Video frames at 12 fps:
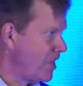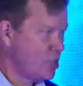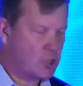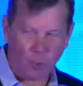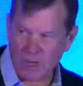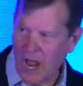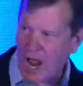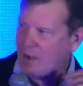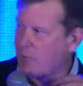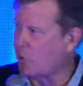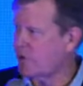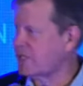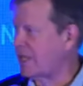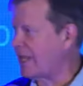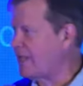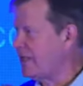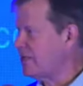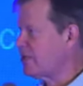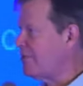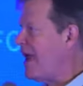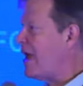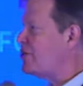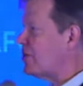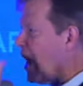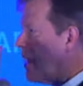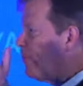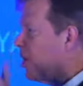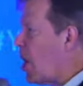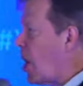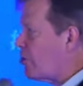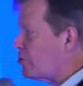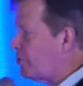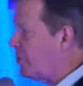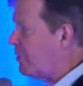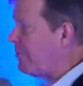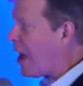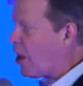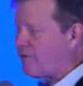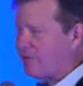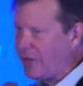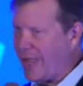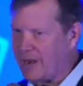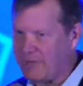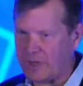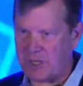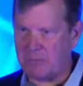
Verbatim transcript: So it kind of works like this. Imagine I'm a congressman, a powerful head of a